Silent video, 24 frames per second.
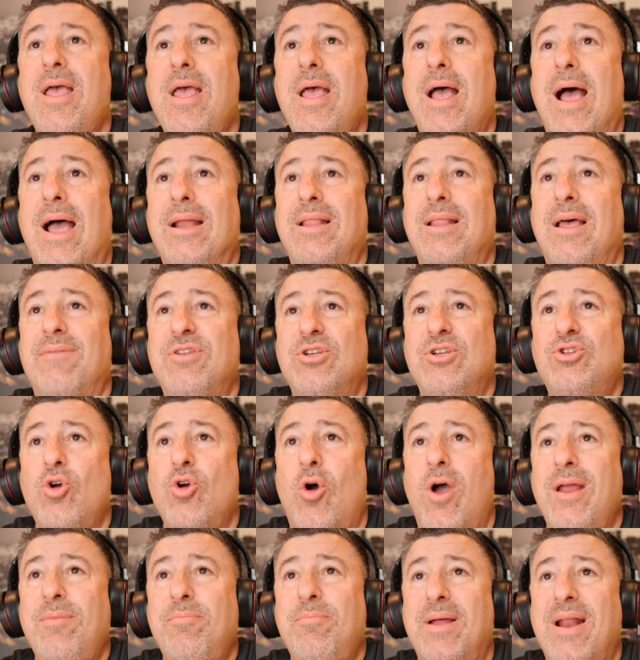I'd love to
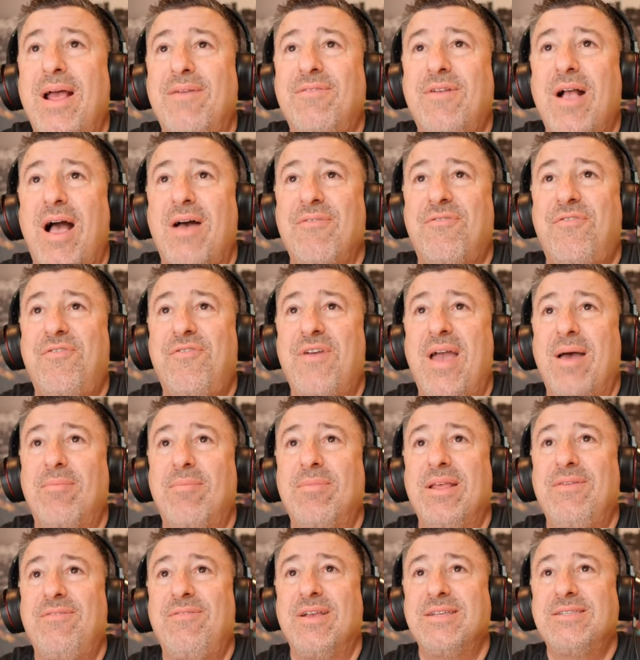join, but I've got
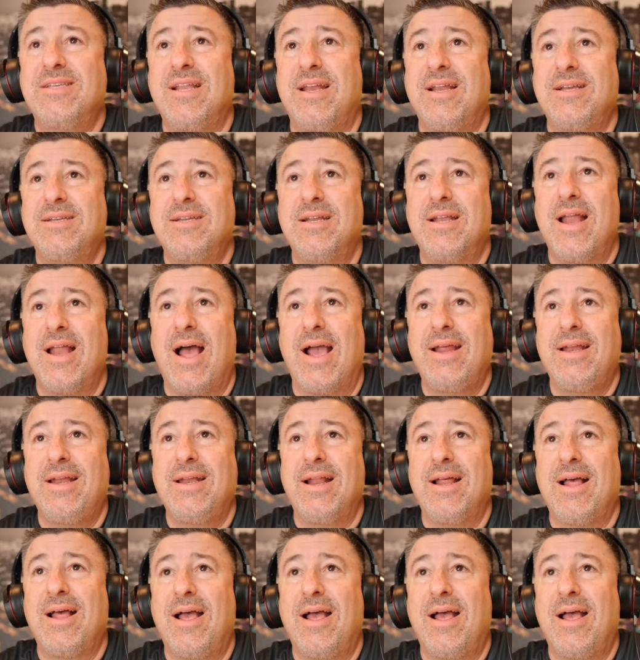family visiting tonight.